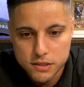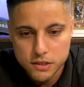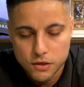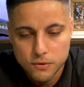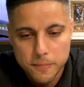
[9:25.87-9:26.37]

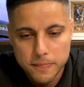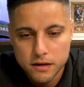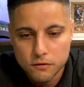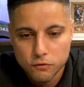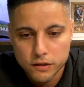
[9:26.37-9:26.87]
So
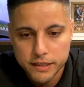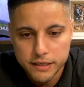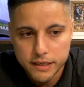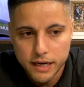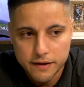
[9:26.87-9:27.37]

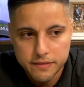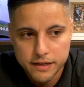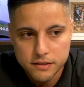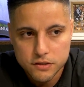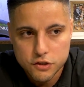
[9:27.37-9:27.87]
really, I
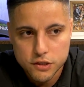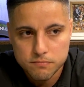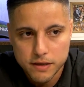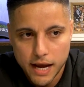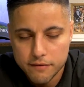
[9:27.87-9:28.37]
think just
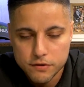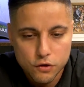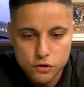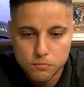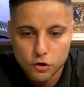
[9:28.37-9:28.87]
having
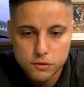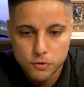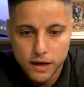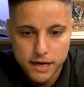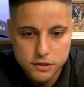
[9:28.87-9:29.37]
those multiple
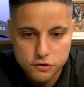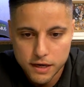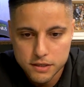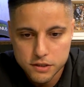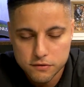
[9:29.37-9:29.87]
exit
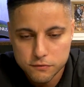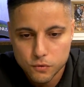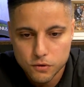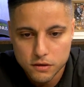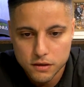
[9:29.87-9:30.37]
strategies
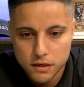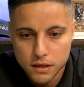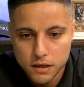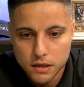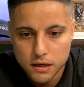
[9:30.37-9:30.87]
for
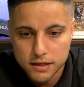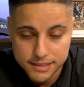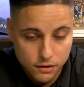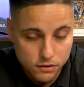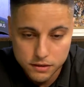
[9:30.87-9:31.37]
a
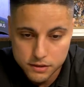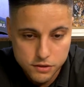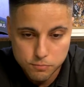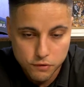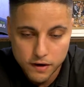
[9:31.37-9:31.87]
seller and
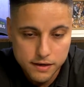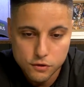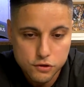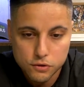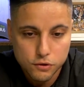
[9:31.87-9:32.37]
just providing
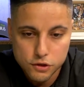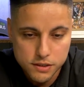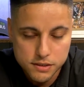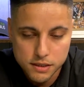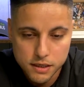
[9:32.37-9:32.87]
those solutions,